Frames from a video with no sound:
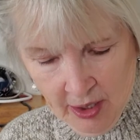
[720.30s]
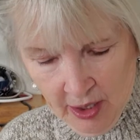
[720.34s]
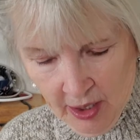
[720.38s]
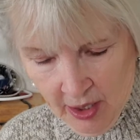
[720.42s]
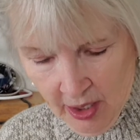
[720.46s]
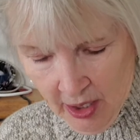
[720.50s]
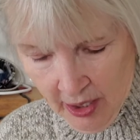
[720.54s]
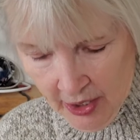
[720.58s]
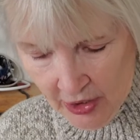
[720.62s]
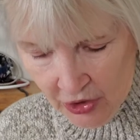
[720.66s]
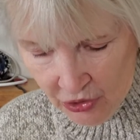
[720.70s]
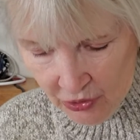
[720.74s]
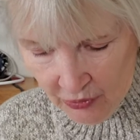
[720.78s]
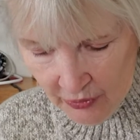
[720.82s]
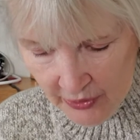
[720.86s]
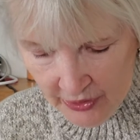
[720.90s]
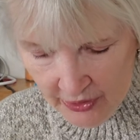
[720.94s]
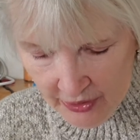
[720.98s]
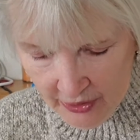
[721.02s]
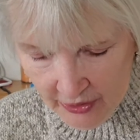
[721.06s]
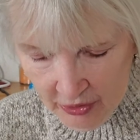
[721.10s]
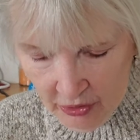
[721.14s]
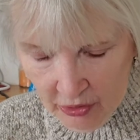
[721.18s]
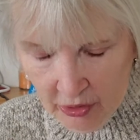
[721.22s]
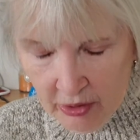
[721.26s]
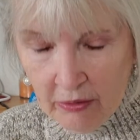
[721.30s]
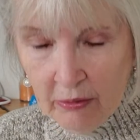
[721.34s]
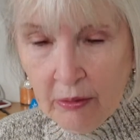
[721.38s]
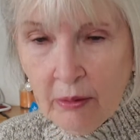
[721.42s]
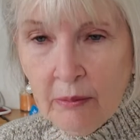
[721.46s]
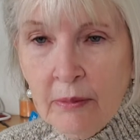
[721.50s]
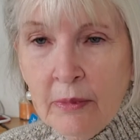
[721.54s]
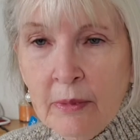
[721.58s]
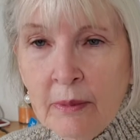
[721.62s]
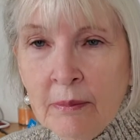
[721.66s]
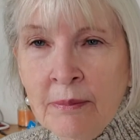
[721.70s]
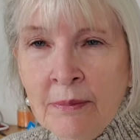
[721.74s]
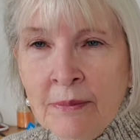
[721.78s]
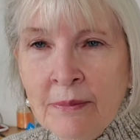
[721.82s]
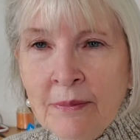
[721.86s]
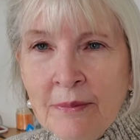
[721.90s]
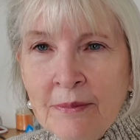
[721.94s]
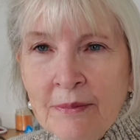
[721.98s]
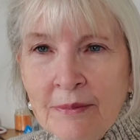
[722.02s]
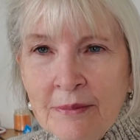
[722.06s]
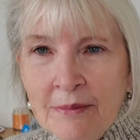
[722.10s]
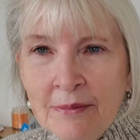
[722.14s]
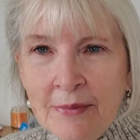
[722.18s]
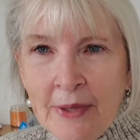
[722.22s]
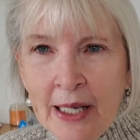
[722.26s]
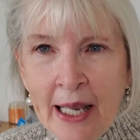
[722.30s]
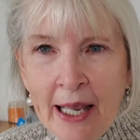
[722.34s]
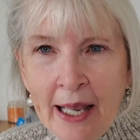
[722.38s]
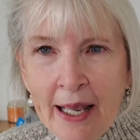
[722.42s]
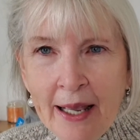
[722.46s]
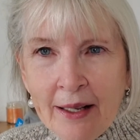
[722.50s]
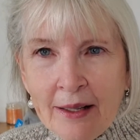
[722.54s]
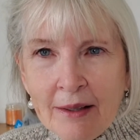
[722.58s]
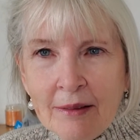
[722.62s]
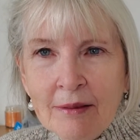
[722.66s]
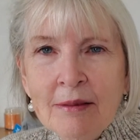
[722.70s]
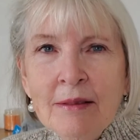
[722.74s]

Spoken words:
I joined the at